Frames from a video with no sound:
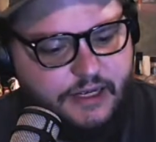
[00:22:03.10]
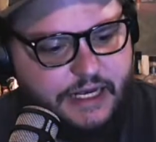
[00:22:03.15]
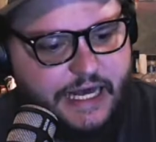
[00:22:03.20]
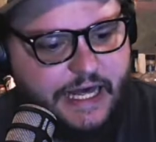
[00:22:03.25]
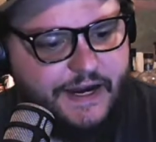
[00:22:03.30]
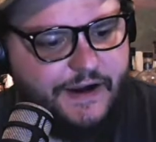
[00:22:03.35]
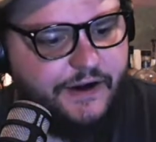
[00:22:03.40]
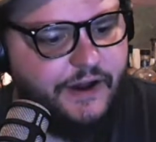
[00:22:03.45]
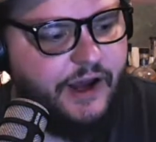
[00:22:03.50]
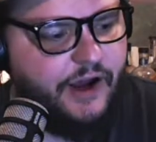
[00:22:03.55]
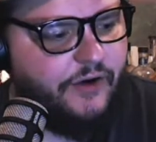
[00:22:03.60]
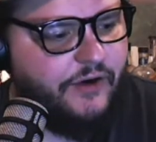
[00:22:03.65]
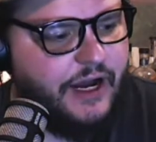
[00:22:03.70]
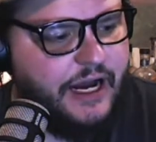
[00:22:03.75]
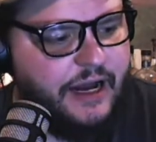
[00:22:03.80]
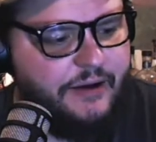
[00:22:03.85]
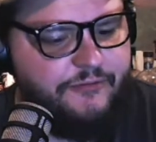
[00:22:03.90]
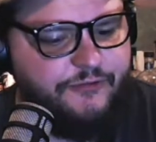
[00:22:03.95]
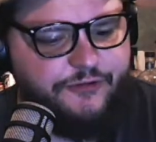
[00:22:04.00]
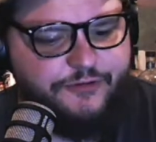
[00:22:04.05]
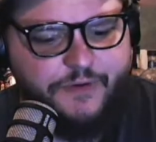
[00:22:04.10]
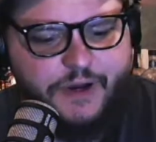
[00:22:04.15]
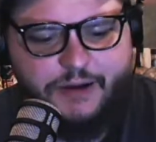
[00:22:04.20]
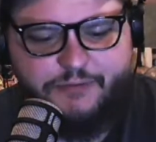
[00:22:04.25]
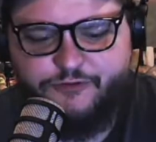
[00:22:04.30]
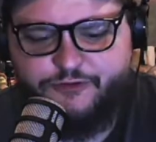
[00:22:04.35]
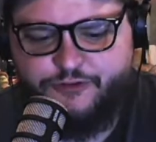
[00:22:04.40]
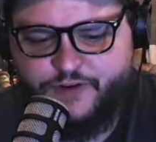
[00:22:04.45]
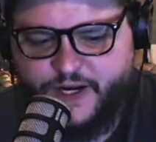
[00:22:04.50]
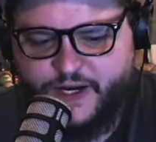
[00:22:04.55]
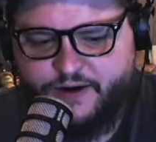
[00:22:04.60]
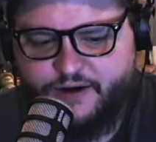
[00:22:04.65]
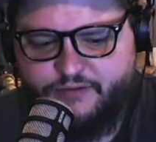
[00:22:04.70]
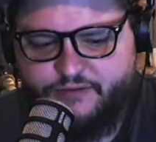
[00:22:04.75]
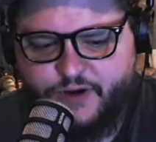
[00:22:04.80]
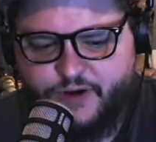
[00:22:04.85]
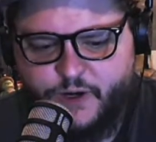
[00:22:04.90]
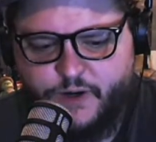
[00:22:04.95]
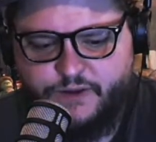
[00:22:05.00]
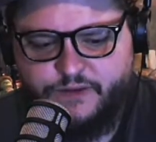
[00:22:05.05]
I don't know. I'm very,
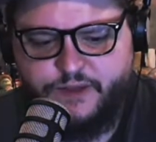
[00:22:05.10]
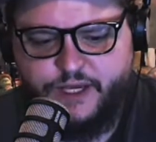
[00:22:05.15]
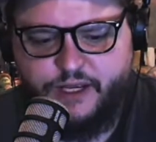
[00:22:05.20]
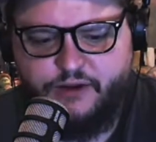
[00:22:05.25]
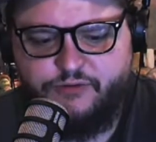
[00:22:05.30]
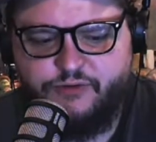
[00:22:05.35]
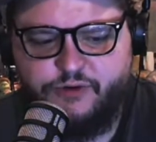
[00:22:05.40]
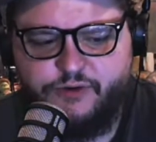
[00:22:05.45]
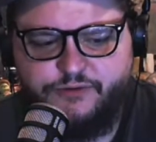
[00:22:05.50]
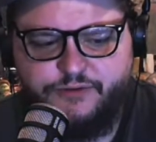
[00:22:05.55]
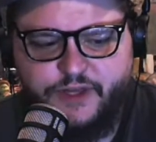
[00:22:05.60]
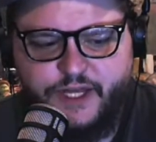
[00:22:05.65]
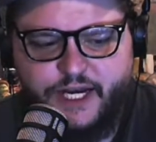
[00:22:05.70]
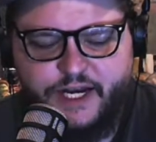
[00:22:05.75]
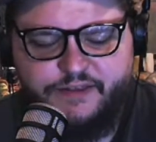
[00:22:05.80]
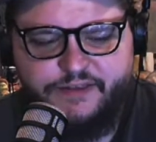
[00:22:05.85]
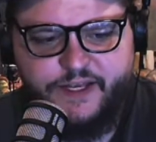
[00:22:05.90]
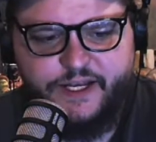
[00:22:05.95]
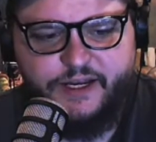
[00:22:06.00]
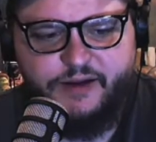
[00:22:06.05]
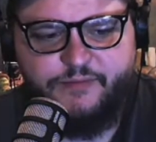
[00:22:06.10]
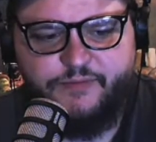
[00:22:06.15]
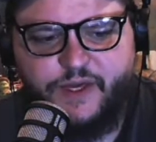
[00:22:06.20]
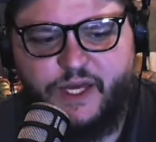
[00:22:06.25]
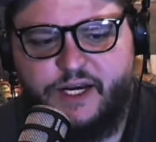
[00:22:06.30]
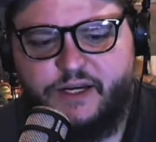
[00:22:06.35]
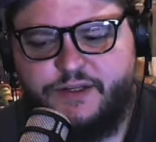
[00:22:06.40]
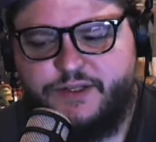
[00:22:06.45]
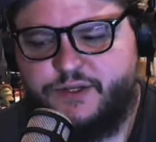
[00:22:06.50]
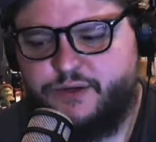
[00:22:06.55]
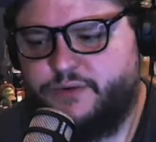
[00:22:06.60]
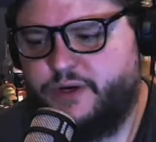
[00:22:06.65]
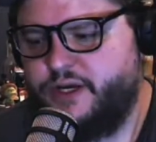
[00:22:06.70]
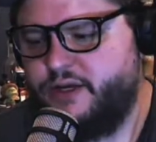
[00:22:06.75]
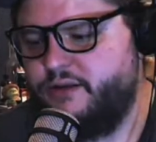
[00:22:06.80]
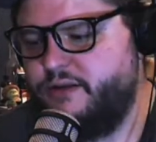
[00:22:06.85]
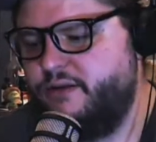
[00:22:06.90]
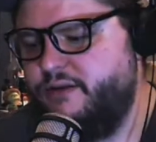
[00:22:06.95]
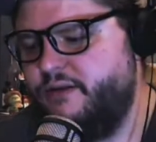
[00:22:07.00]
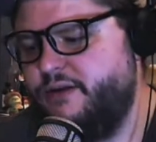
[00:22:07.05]
very thankful for that. I think I'm getting
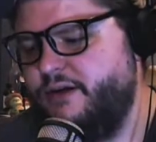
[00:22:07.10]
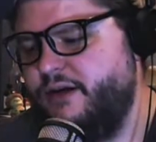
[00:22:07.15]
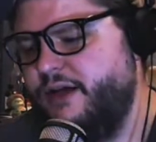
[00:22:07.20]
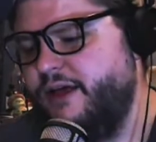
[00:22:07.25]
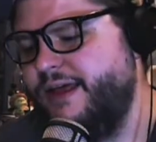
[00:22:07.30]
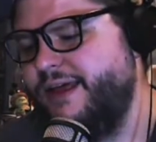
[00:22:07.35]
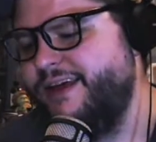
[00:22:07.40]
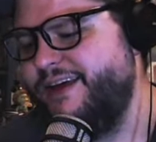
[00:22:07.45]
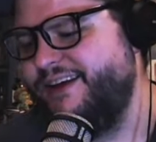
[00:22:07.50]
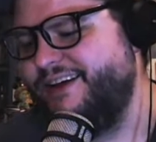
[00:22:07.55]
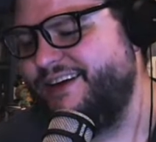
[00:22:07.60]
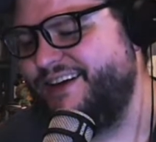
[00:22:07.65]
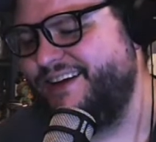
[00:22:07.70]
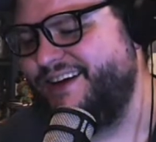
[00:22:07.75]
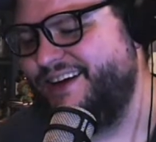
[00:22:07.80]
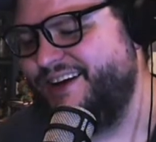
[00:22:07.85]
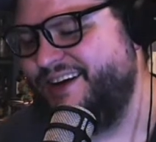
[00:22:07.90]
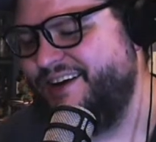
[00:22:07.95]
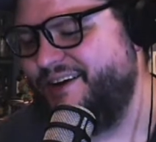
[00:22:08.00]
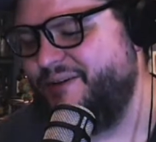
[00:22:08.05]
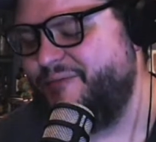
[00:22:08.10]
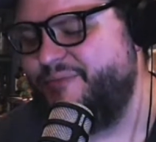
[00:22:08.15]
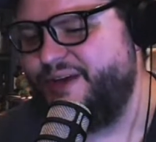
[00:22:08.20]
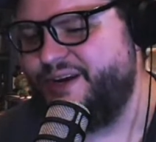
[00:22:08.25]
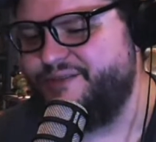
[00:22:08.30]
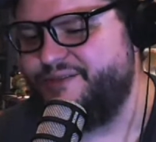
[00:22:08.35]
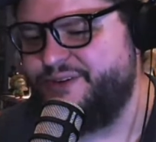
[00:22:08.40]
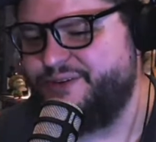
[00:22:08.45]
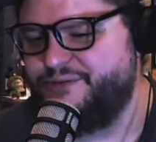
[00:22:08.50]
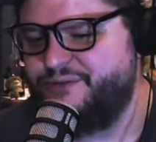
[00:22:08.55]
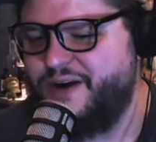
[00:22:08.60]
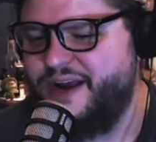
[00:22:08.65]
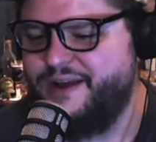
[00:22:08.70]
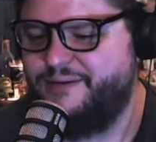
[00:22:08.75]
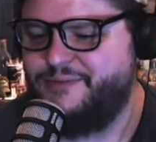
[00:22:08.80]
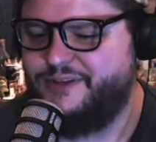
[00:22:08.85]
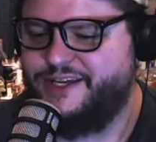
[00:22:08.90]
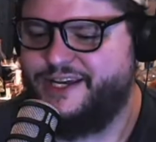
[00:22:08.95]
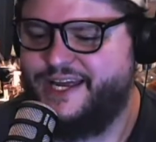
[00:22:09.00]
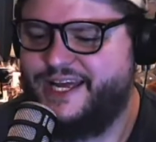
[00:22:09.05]
to a bit of a
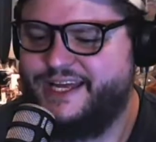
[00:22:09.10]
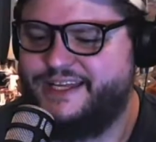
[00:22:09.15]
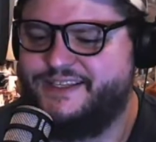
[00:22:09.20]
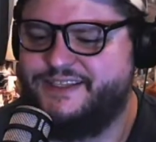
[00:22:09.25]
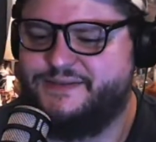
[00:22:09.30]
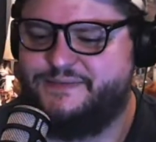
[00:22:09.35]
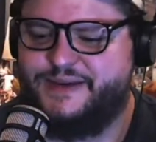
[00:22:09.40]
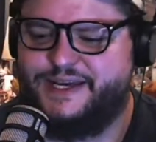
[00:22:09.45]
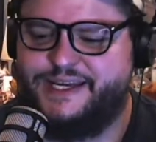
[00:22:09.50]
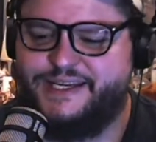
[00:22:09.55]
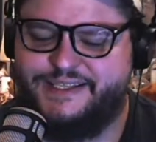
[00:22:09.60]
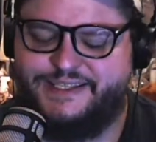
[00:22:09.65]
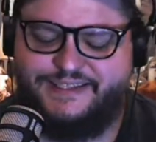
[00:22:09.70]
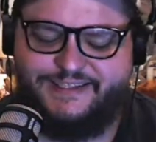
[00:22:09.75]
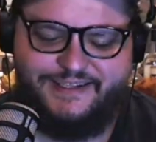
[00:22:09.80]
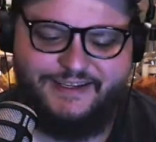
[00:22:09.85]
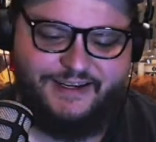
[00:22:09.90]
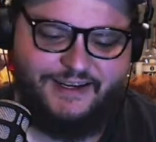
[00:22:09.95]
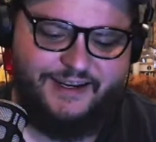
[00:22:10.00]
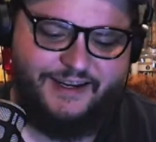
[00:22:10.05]
rambly headspace.